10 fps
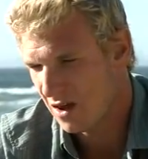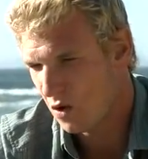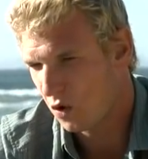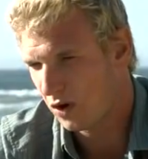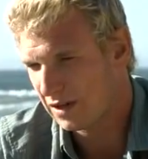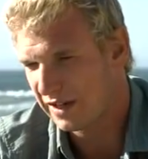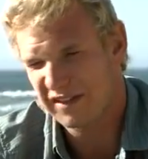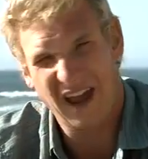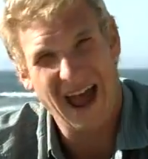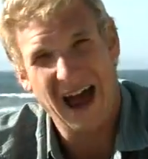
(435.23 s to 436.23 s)
or at
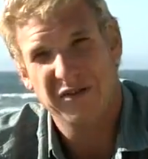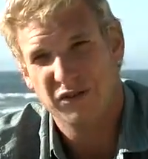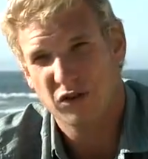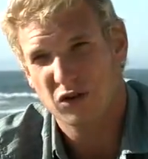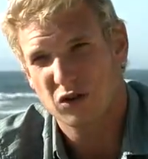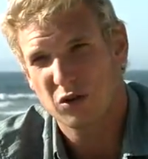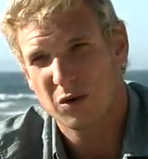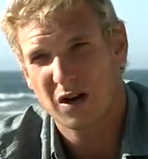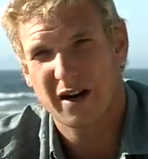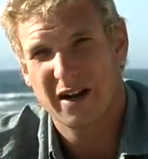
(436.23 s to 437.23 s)
least a half circle
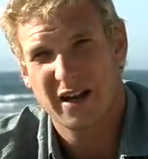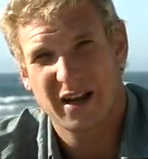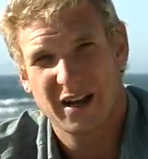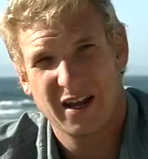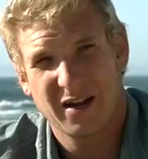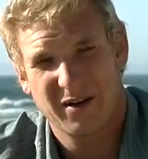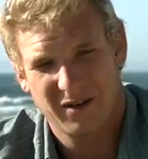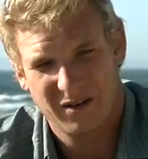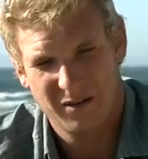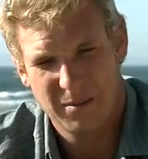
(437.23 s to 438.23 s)
where it
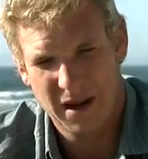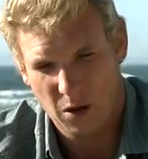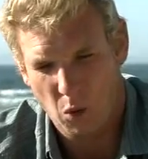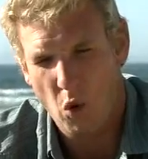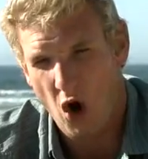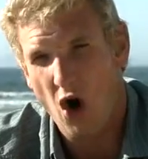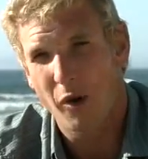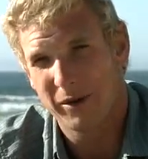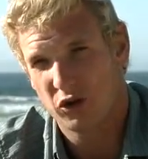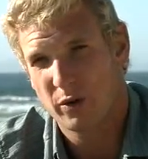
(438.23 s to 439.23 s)
made a wall
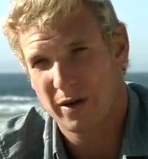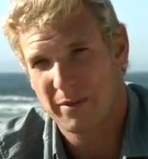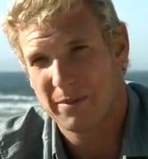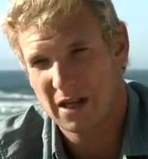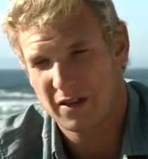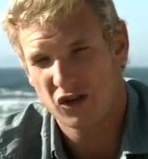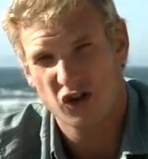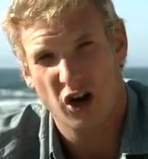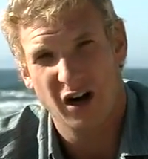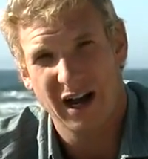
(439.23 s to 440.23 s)
between me and the
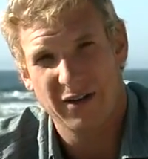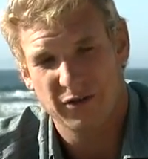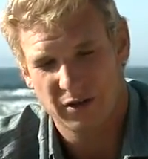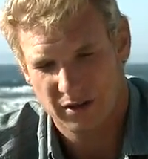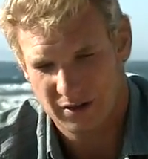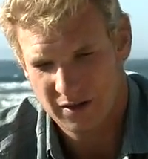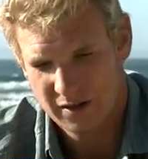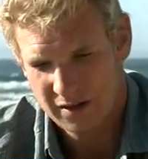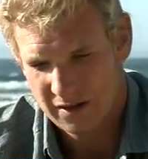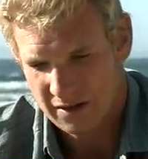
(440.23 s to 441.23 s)
shark after the
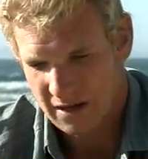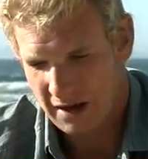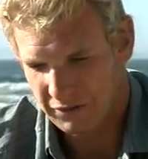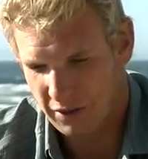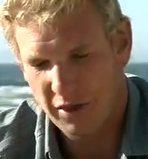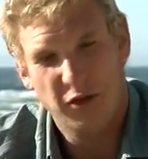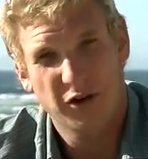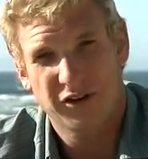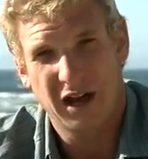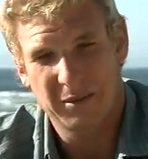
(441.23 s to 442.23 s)

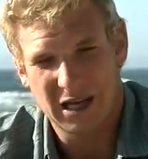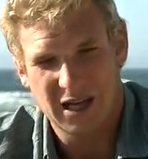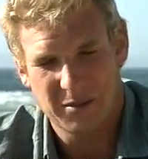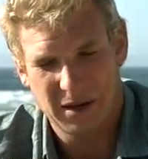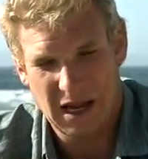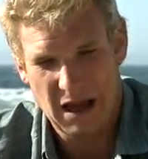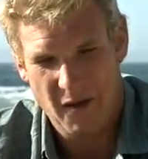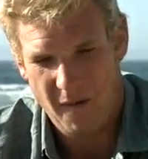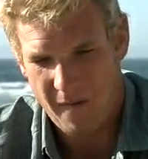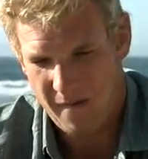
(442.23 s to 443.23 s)
third time he hit me.
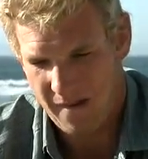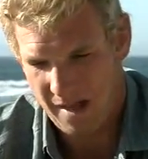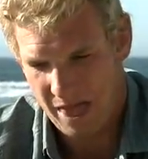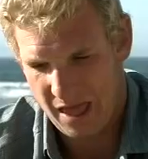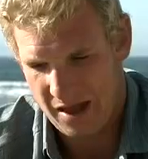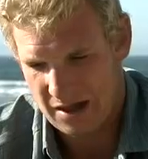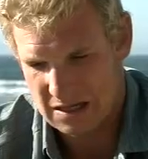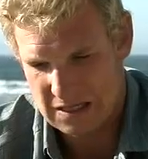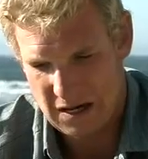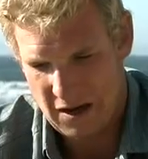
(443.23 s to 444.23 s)

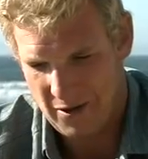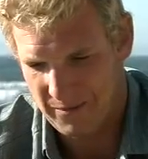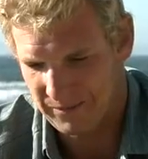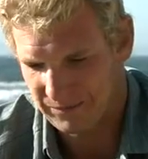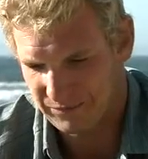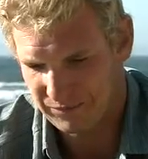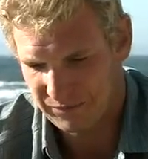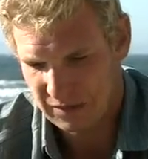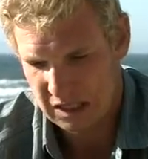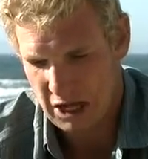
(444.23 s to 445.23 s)

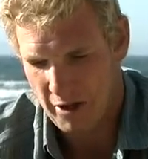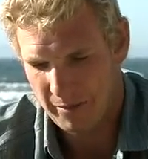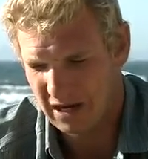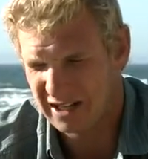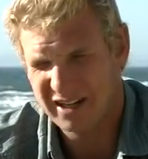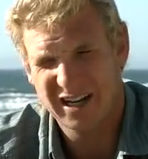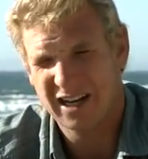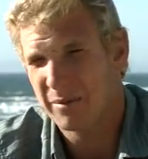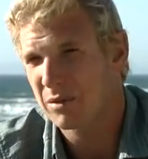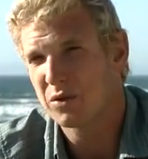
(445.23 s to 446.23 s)
But I did end
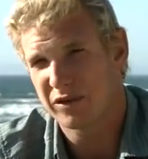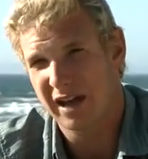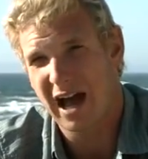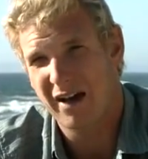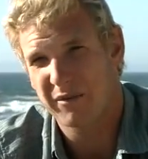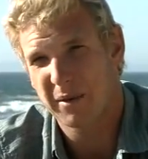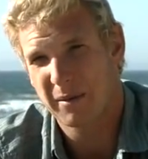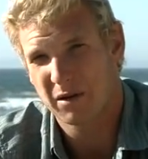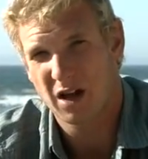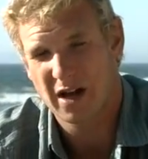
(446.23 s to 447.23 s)
up losing half of my
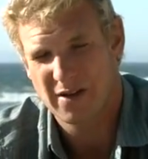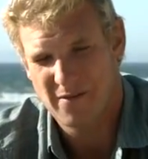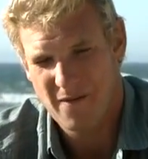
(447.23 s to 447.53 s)
blood,